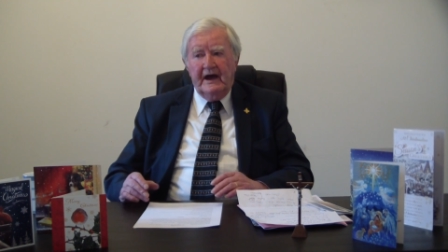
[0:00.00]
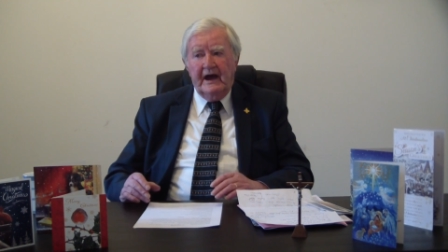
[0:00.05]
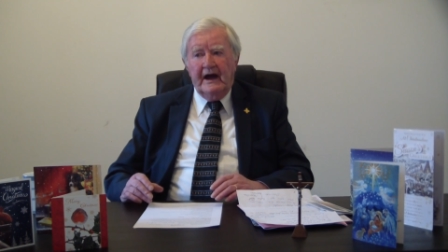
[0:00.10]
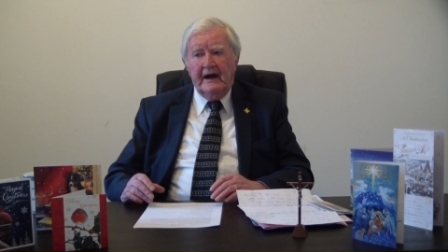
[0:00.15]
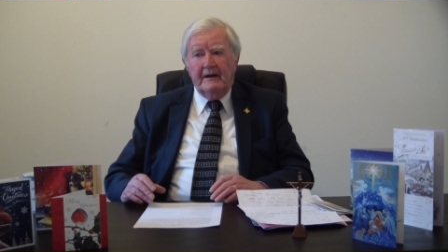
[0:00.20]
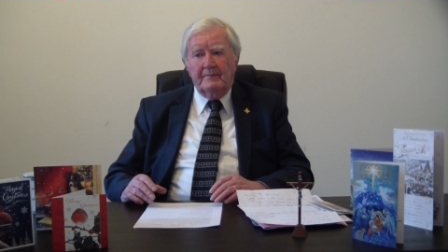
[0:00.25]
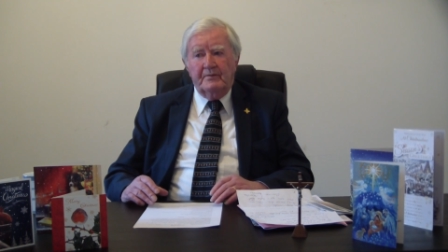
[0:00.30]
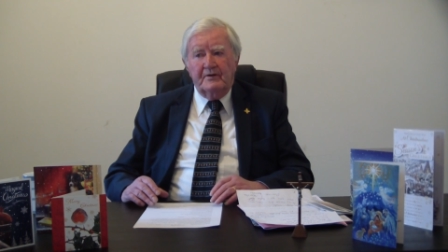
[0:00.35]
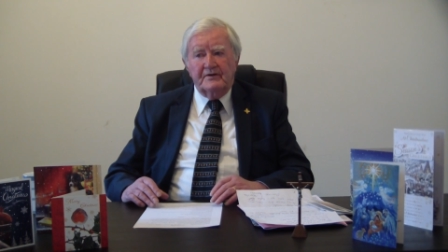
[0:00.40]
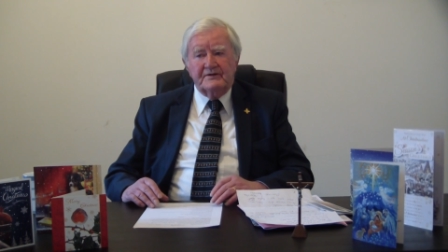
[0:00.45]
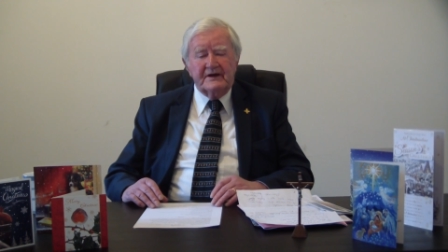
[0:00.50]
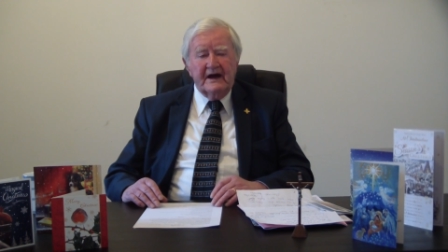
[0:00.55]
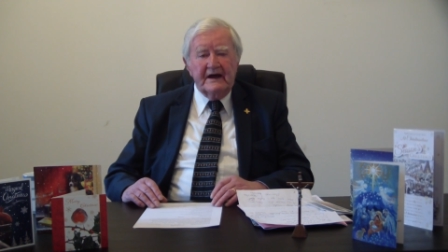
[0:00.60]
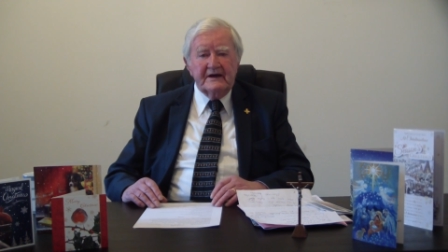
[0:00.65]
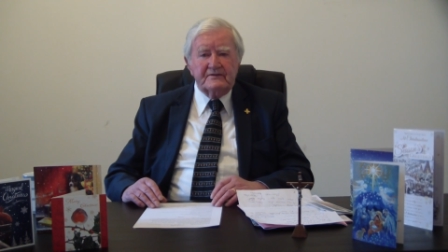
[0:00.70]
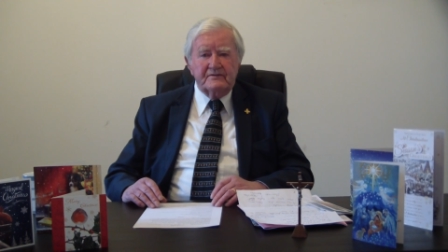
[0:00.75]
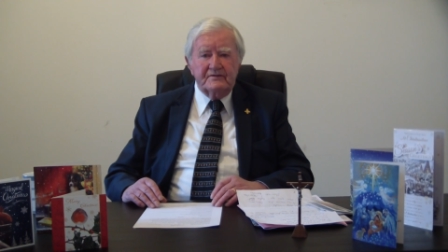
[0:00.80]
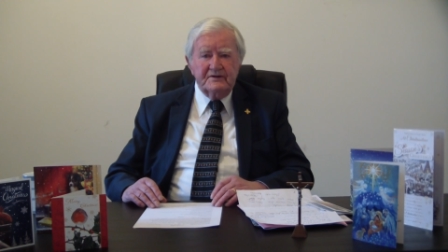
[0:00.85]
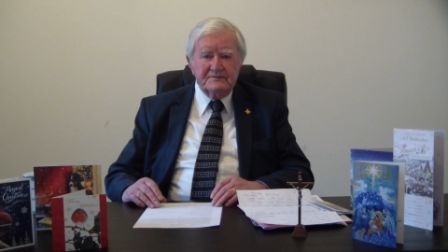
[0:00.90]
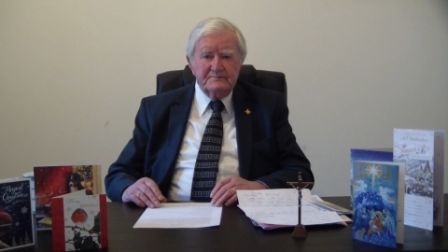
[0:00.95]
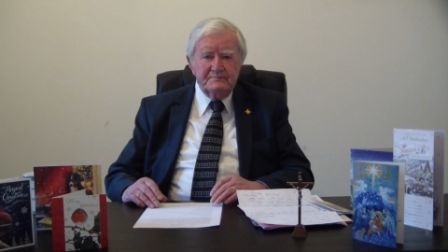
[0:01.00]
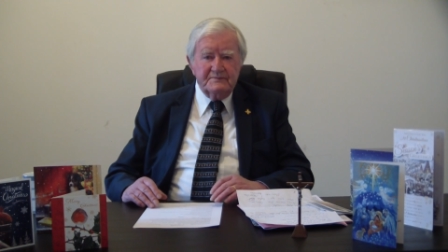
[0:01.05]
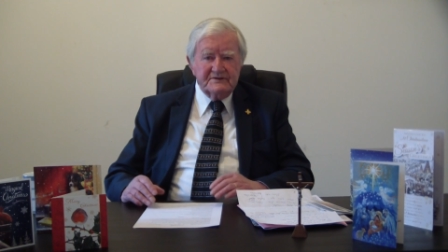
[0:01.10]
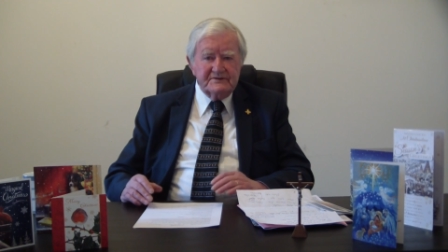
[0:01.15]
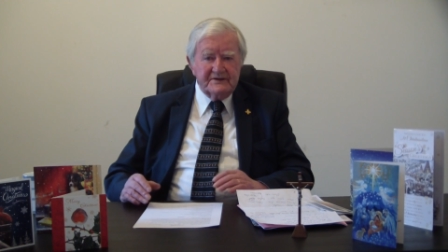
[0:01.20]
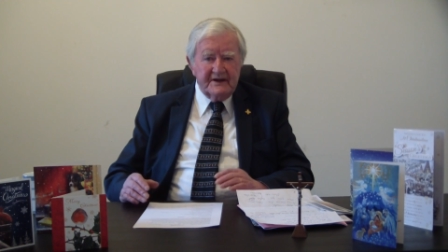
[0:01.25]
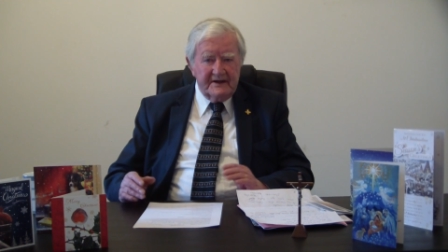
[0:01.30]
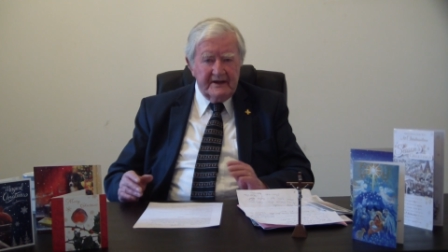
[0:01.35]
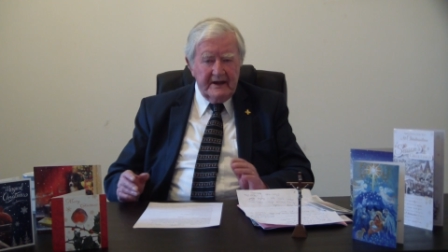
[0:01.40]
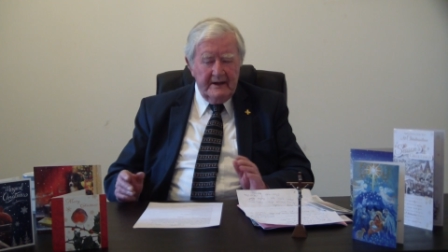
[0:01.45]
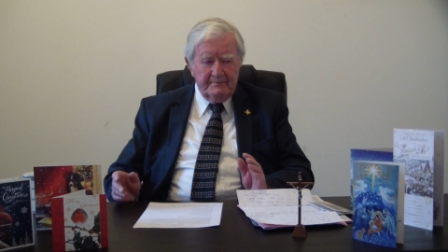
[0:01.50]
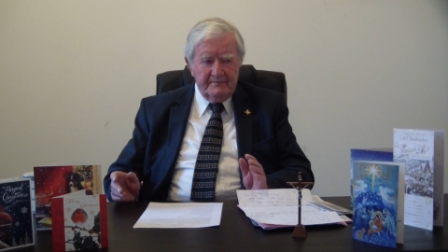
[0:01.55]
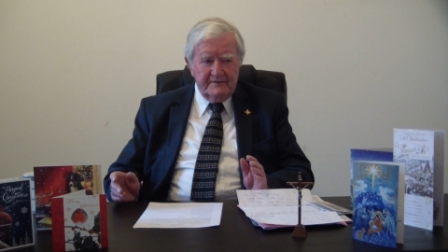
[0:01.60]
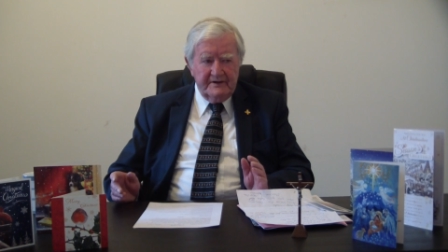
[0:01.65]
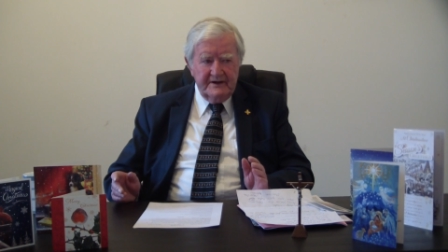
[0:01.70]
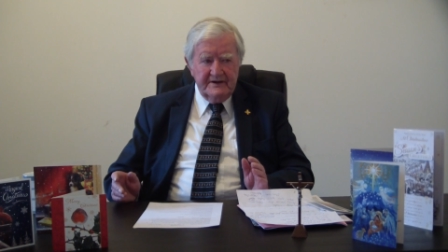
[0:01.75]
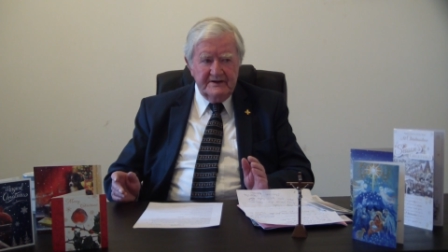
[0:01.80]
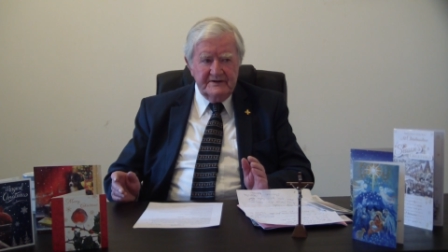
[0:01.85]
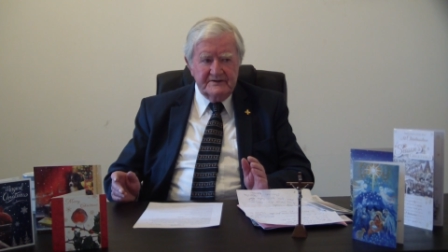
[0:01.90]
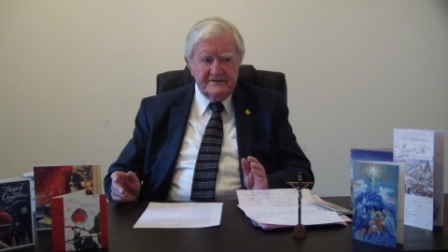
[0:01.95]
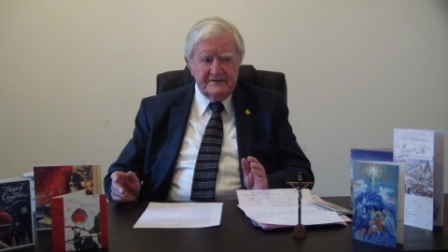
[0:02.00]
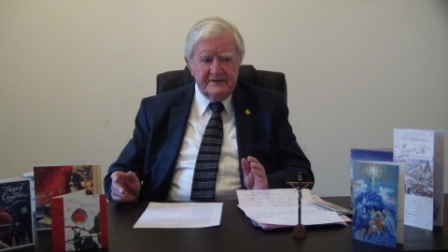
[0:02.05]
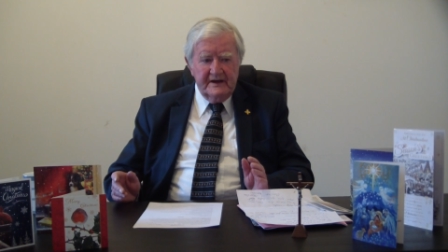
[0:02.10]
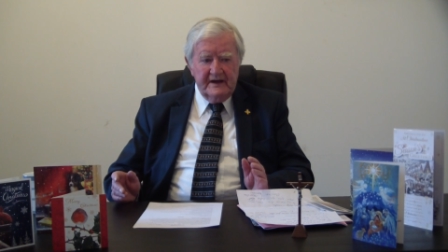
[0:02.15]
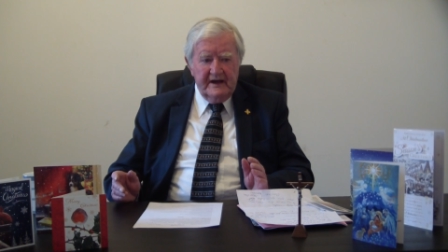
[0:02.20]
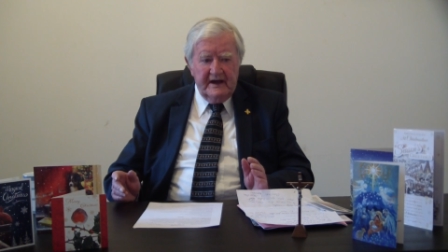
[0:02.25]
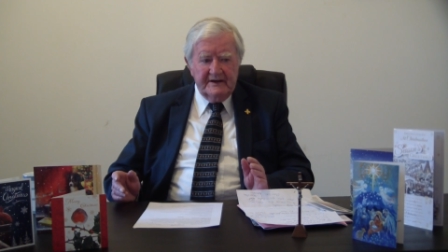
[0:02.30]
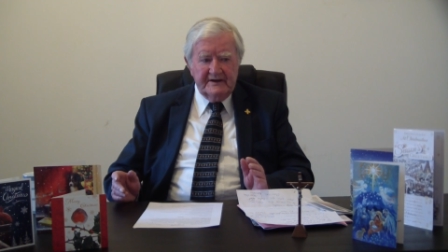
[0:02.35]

But at Christmas they kept these.